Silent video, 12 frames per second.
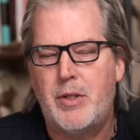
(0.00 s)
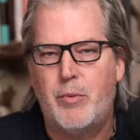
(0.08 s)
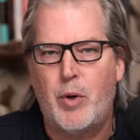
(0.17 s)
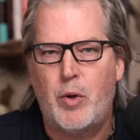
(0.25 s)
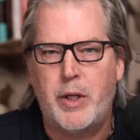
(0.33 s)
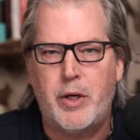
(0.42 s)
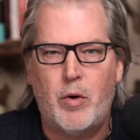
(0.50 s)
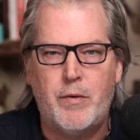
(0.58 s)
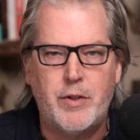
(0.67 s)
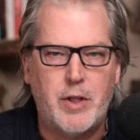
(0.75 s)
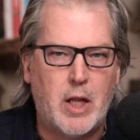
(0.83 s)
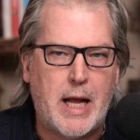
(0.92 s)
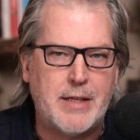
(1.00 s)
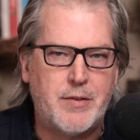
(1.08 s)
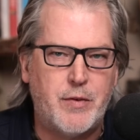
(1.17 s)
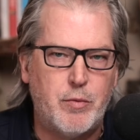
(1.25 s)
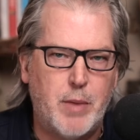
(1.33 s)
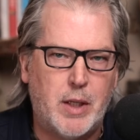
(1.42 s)
the rolling over the last
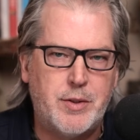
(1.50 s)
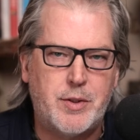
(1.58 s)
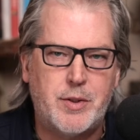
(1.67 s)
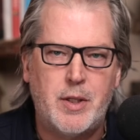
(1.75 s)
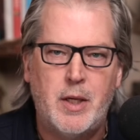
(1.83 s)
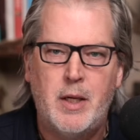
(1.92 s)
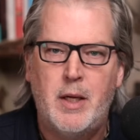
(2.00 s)
few months,